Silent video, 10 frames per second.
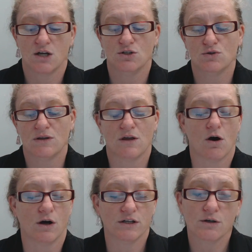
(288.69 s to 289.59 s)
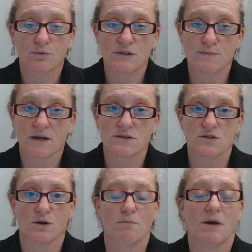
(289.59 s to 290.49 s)
doing the audio
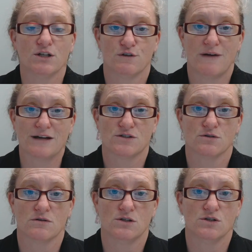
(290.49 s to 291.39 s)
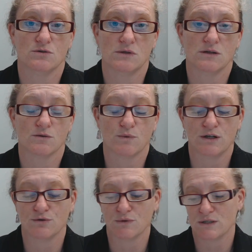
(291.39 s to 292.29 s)
responses are much faster than doing the
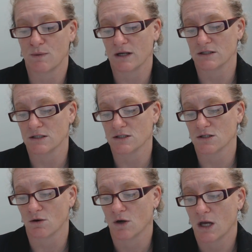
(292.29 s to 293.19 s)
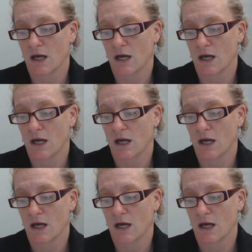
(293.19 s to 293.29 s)
written responses. So